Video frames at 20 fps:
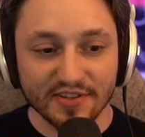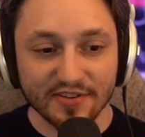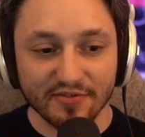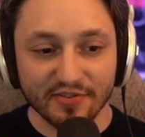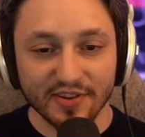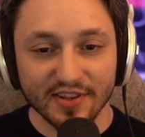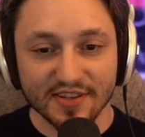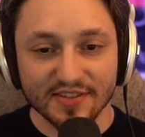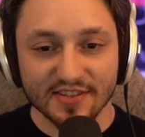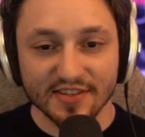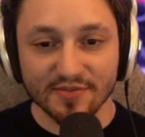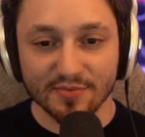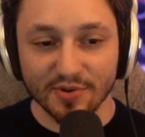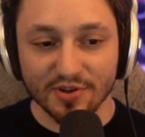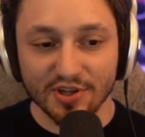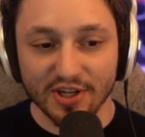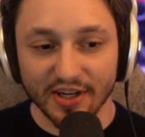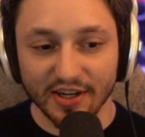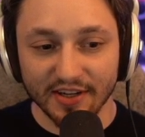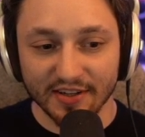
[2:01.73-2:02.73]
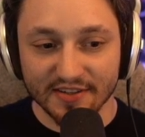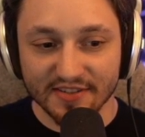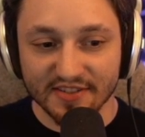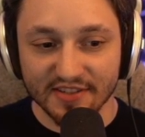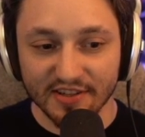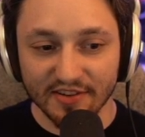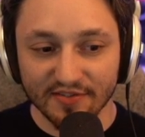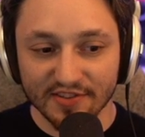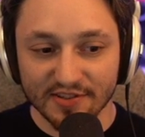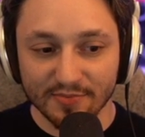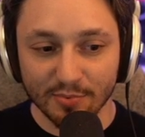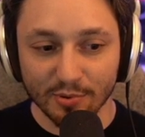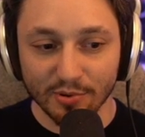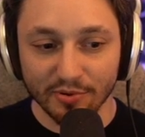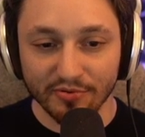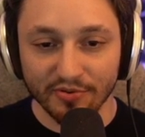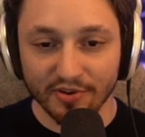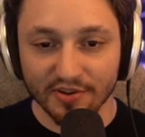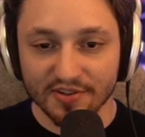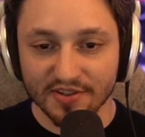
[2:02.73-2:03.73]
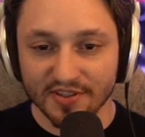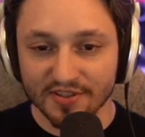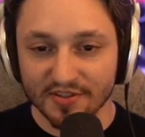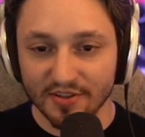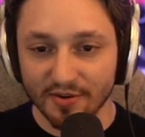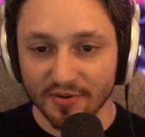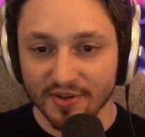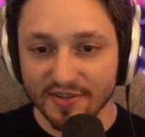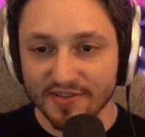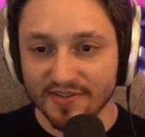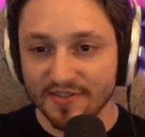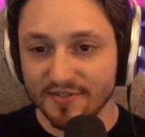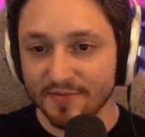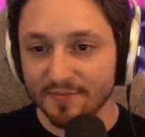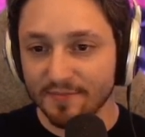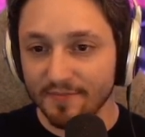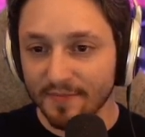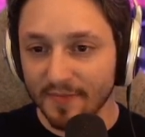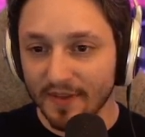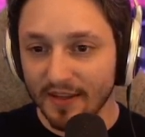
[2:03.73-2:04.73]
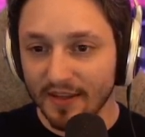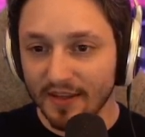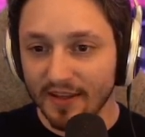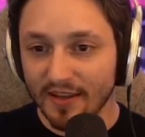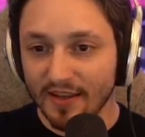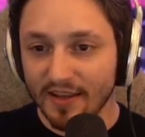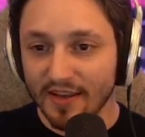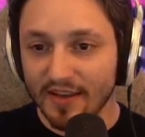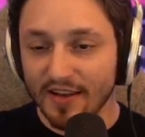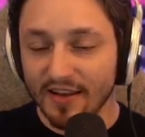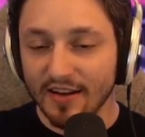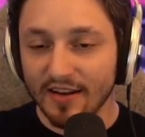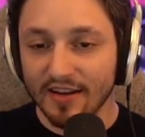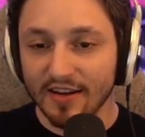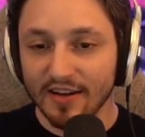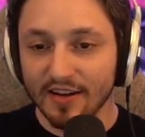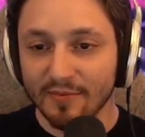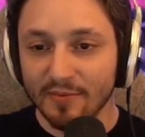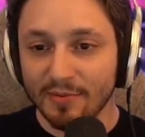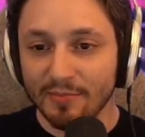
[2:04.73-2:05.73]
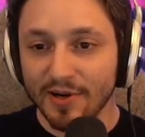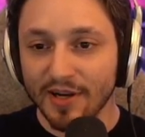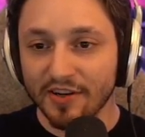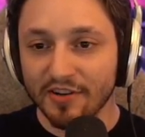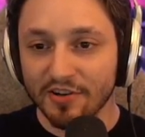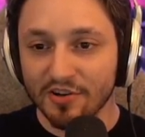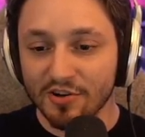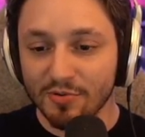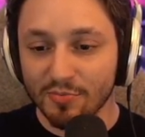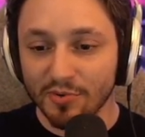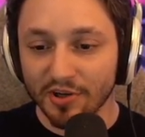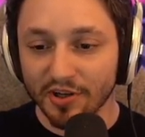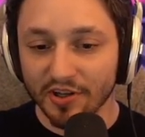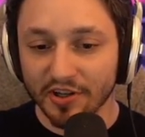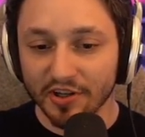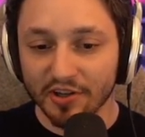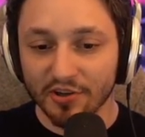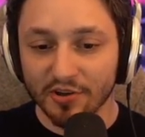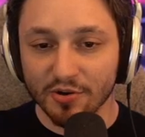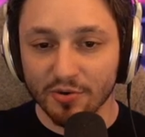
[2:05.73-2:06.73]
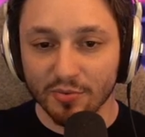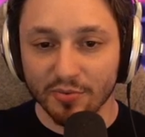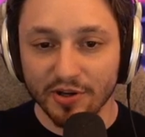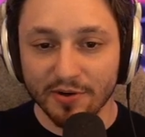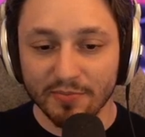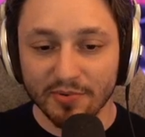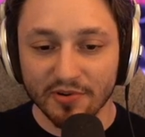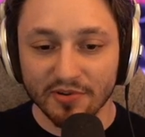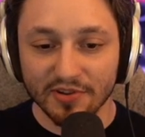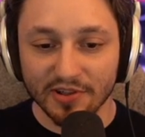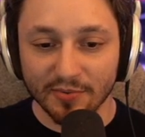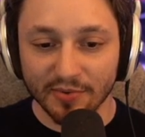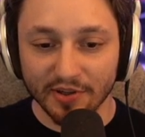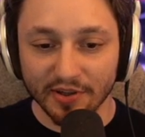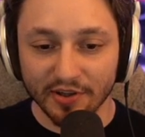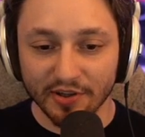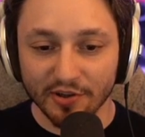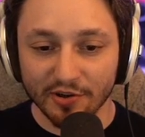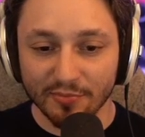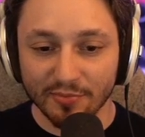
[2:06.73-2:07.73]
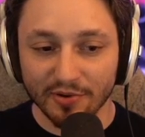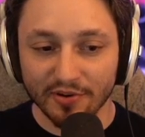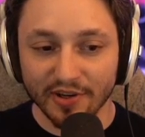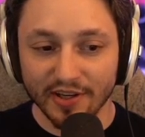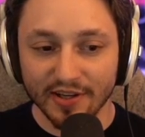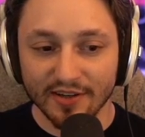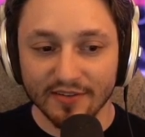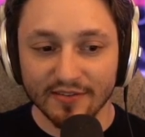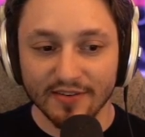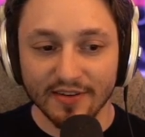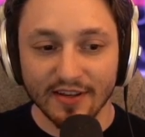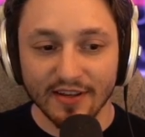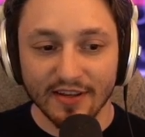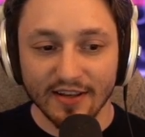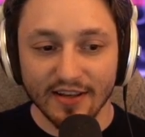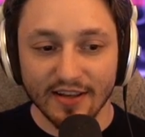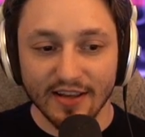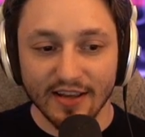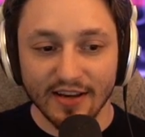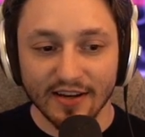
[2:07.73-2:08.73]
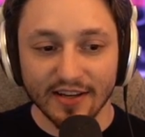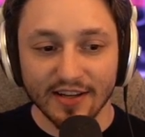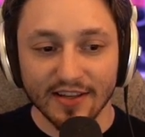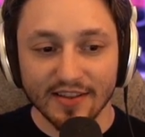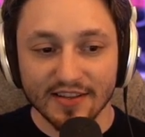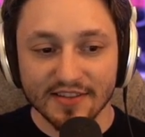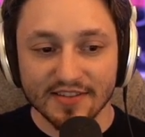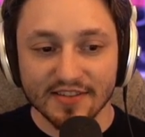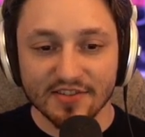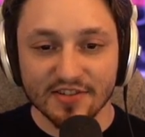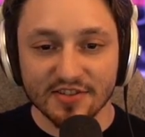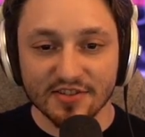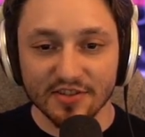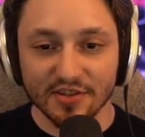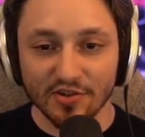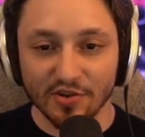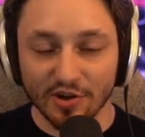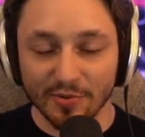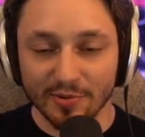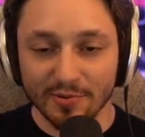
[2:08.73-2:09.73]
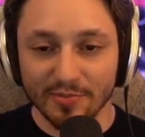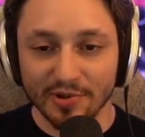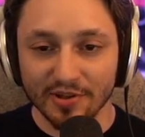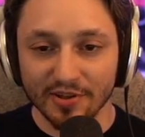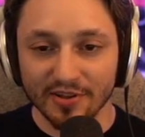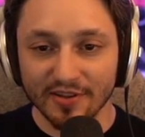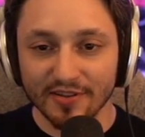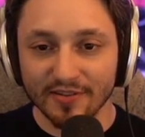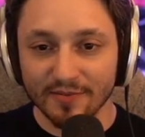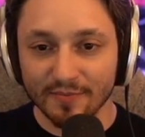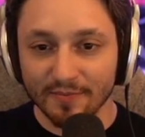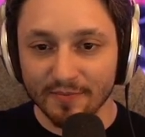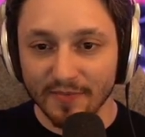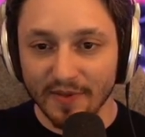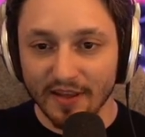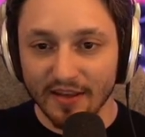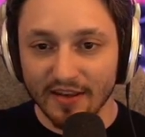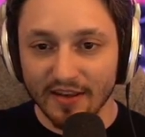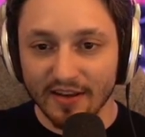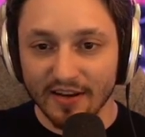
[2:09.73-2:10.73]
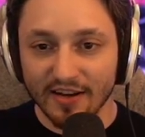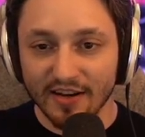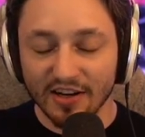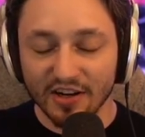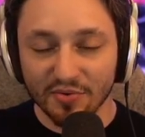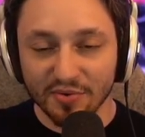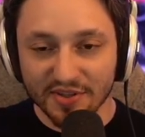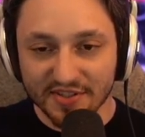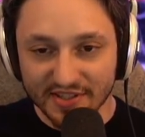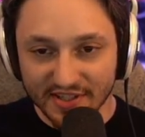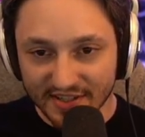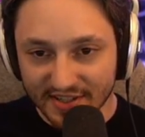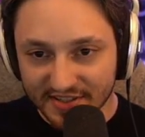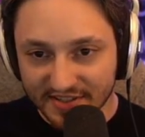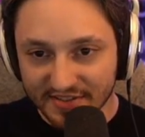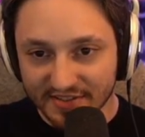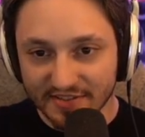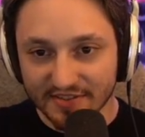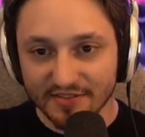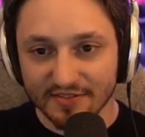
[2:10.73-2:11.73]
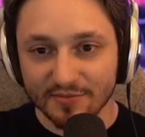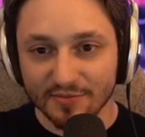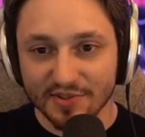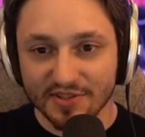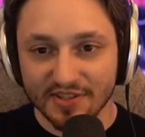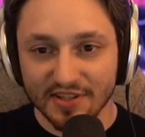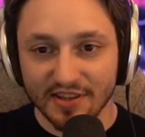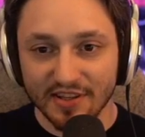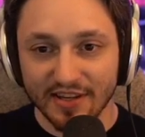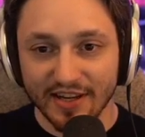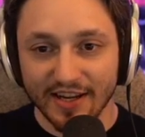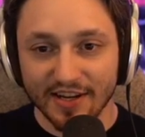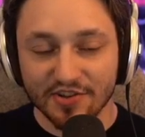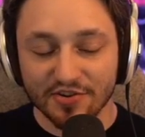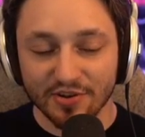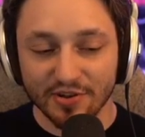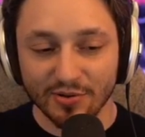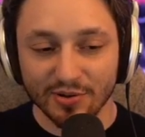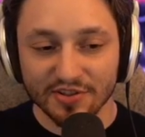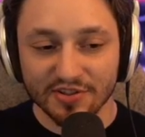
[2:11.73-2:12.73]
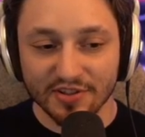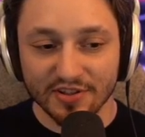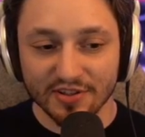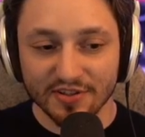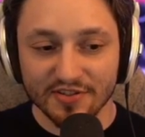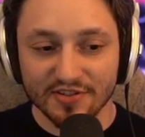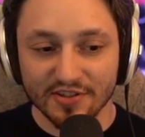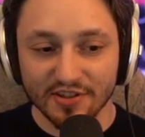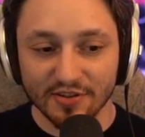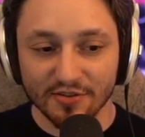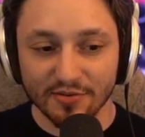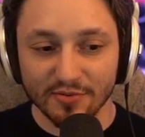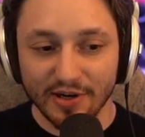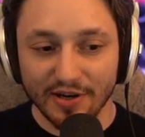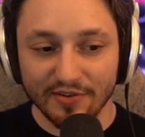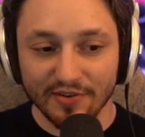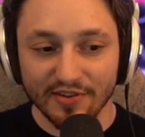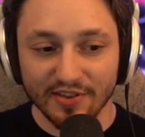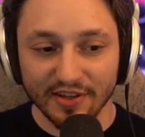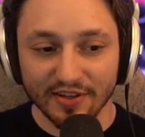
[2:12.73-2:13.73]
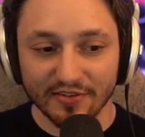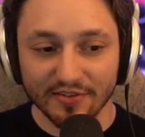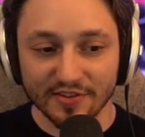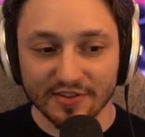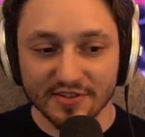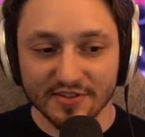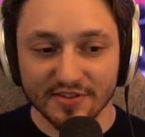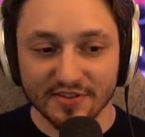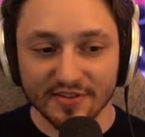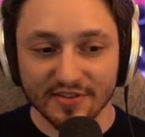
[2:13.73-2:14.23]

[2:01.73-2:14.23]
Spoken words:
for this is we're checking to see if it's pool first, as always. And back home, we're going to go Reaper, and then we're going to go Marine. And again, this is just a normal build. We see the hatchery looks good, so everything looks